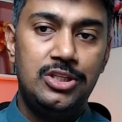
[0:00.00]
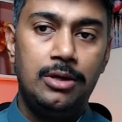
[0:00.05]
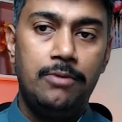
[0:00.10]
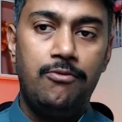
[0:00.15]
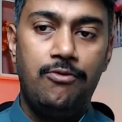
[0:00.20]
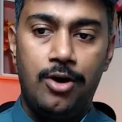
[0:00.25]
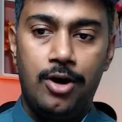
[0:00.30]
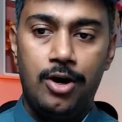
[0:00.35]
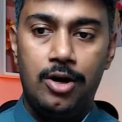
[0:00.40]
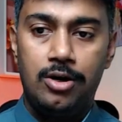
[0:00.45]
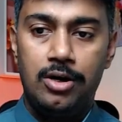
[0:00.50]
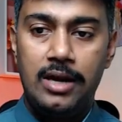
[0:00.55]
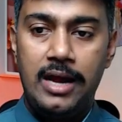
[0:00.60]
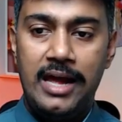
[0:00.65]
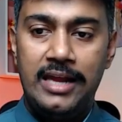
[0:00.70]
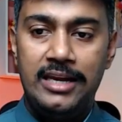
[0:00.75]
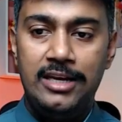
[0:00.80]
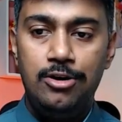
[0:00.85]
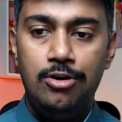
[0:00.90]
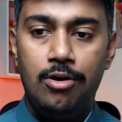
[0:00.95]
for
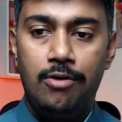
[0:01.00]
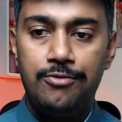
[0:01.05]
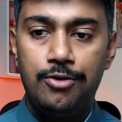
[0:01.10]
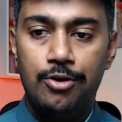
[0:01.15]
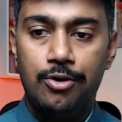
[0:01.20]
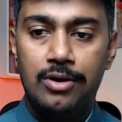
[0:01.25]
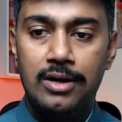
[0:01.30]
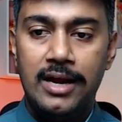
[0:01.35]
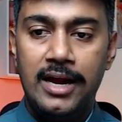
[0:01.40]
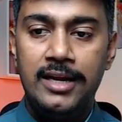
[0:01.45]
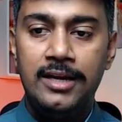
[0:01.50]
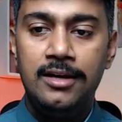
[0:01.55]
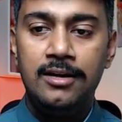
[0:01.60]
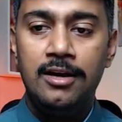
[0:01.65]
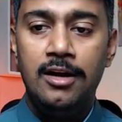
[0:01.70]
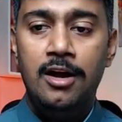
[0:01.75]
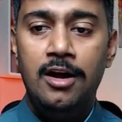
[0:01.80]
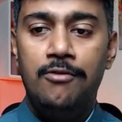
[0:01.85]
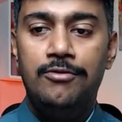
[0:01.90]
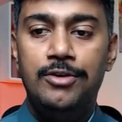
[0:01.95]
any of your client
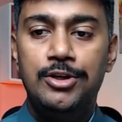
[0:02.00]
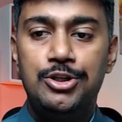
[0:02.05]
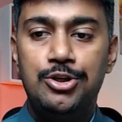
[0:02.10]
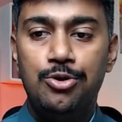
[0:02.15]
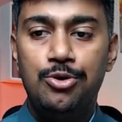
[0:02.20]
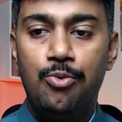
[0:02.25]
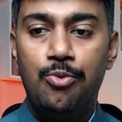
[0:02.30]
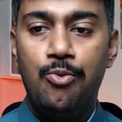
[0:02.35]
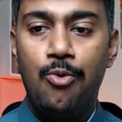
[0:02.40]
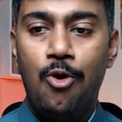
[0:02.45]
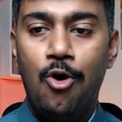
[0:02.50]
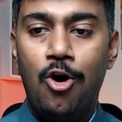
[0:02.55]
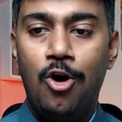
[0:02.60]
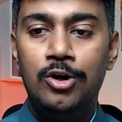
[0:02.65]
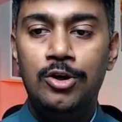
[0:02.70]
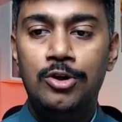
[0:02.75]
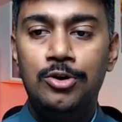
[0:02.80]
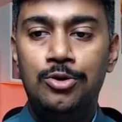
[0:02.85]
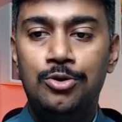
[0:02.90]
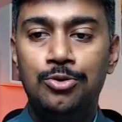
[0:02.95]
which you
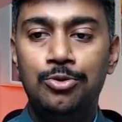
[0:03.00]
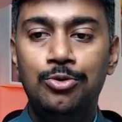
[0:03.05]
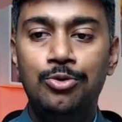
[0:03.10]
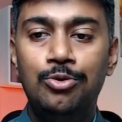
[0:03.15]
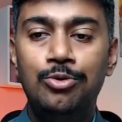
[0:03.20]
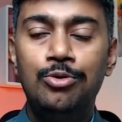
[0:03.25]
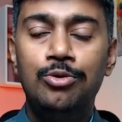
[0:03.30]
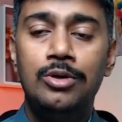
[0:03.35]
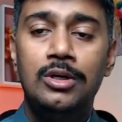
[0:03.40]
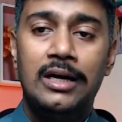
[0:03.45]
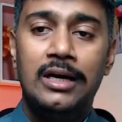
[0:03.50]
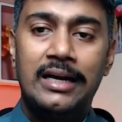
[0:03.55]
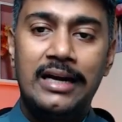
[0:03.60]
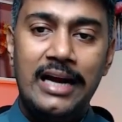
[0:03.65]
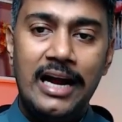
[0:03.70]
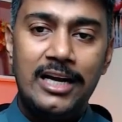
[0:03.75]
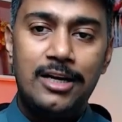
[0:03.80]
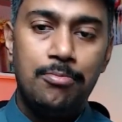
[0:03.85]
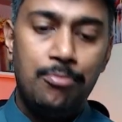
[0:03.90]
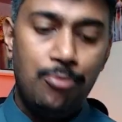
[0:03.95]
want to
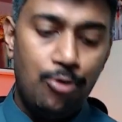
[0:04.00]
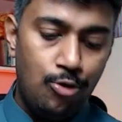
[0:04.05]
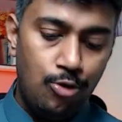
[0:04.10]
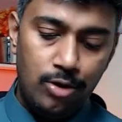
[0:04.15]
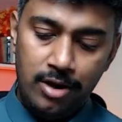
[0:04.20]
get more